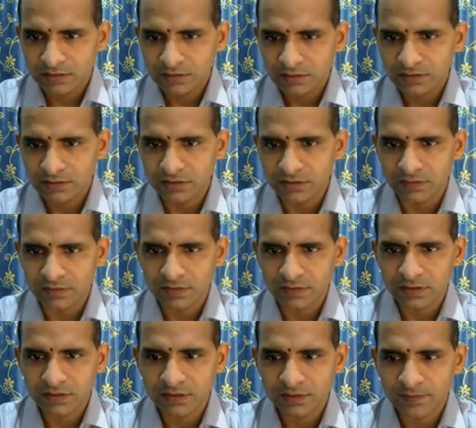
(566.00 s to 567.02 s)
Save.
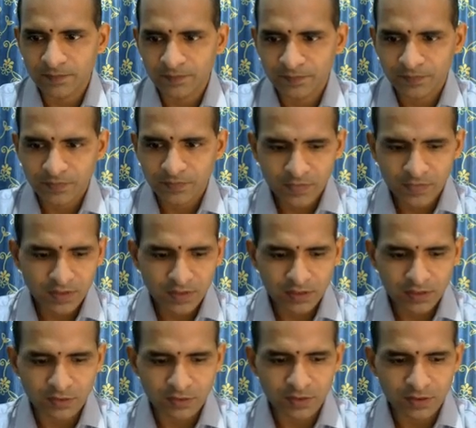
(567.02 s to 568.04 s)

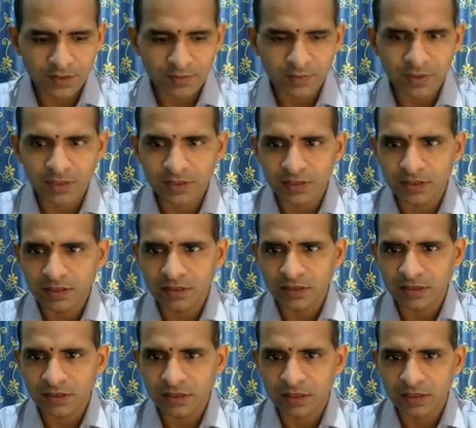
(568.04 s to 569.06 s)
Now let me
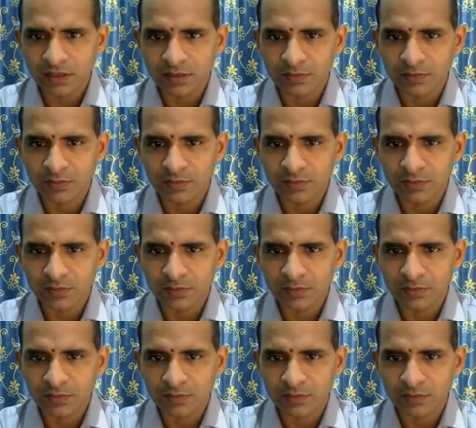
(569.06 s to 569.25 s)
run the